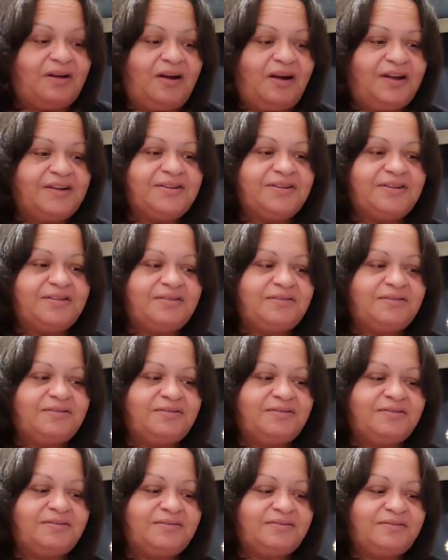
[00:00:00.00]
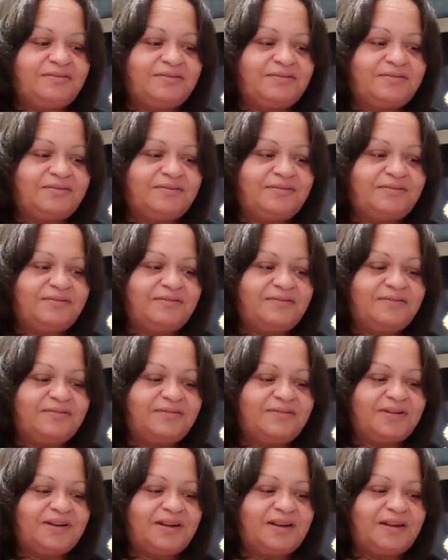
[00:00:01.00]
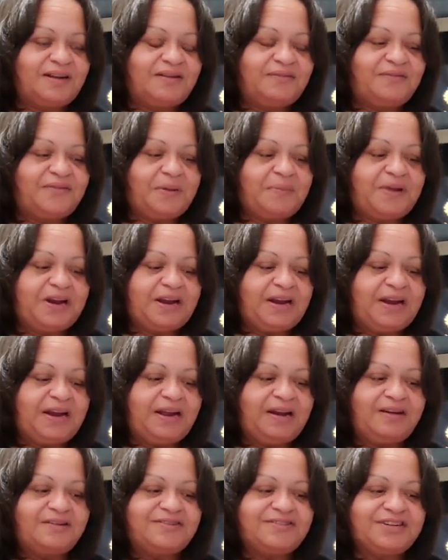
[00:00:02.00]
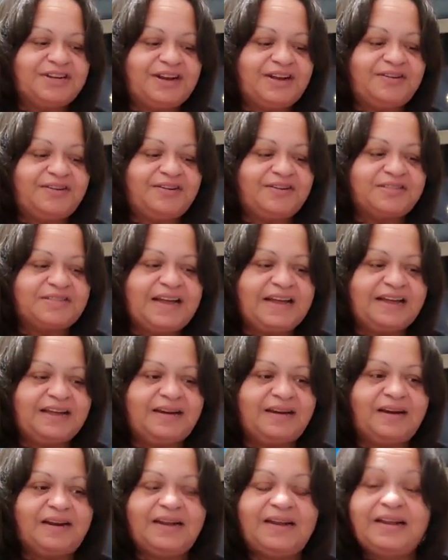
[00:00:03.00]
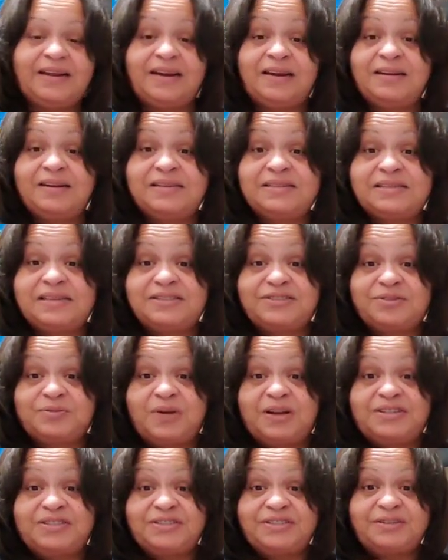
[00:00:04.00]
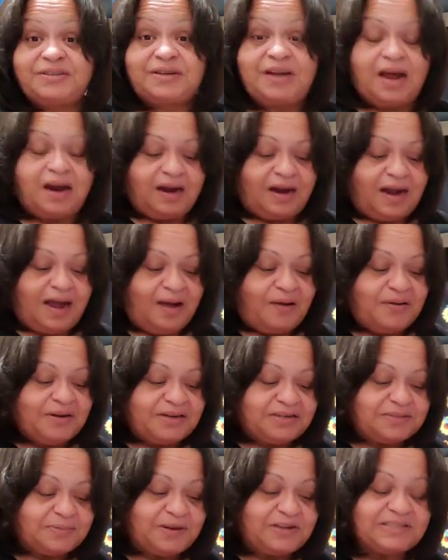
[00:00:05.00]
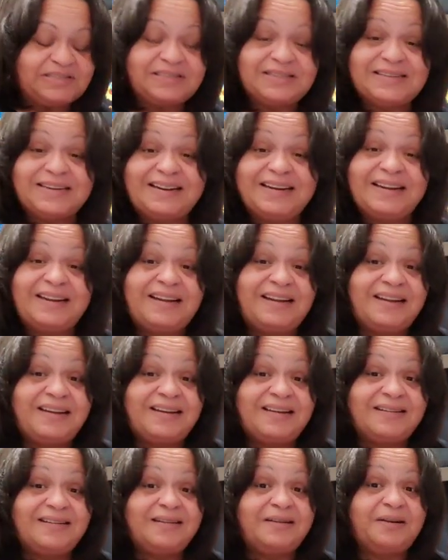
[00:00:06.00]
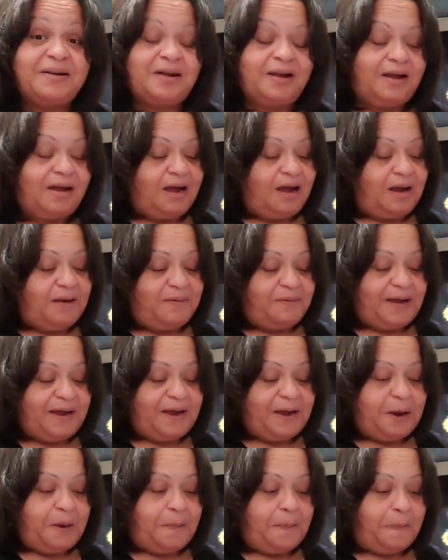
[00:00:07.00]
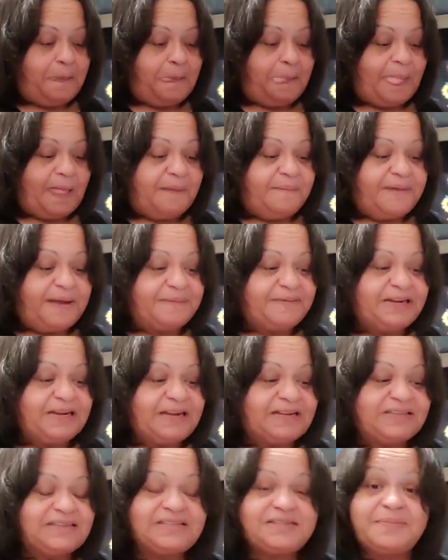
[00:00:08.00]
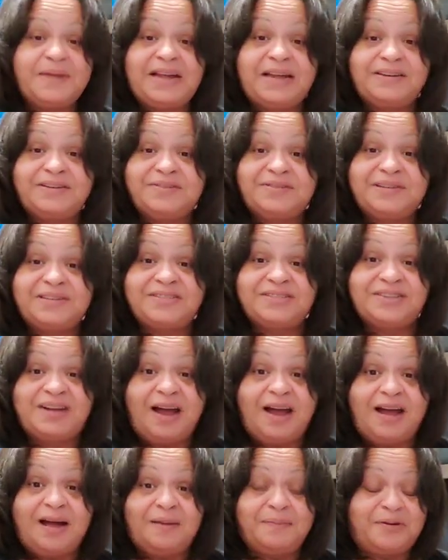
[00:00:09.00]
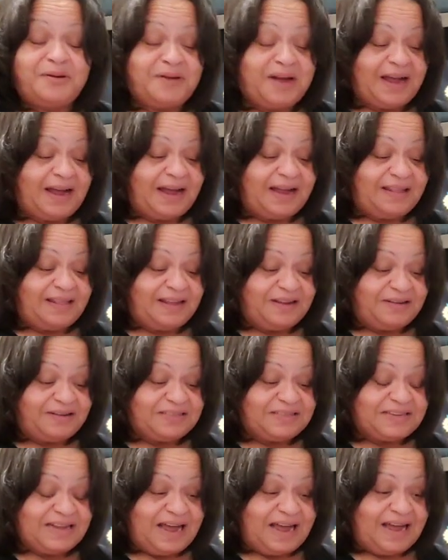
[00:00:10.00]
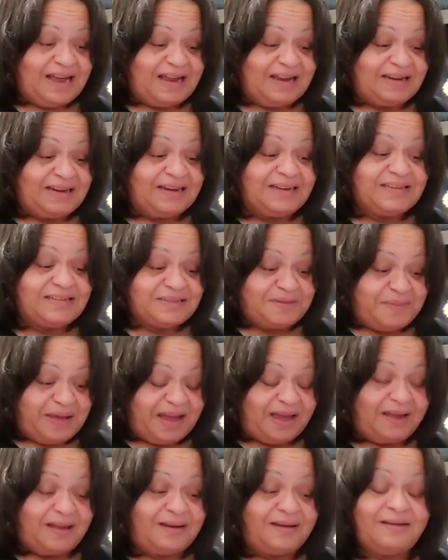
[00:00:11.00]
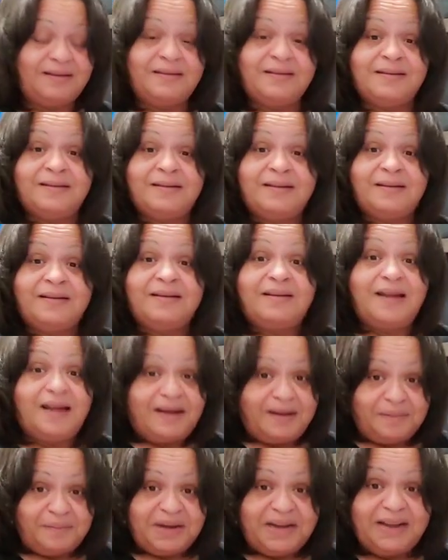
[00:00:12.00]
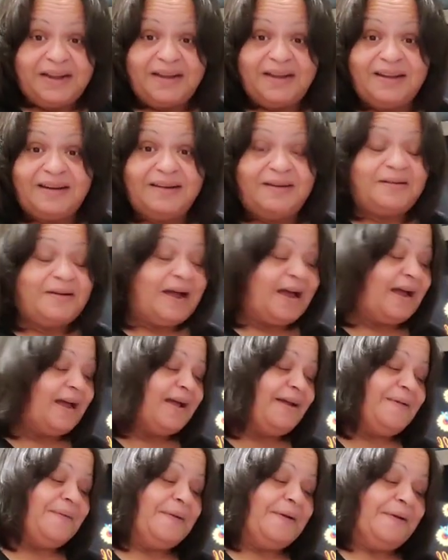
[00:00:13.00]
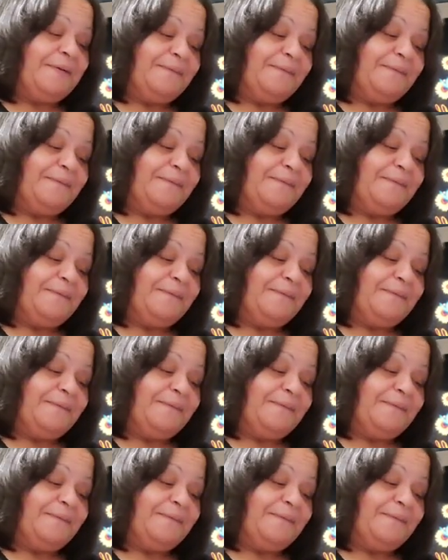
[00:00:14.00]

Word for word: are you uh, feminine energy and you're taking the lead in this situation? You're not allowing this person to lead? All right. Baby, let this man do his job, okay? There's that. He's the man. Let him lead, okay?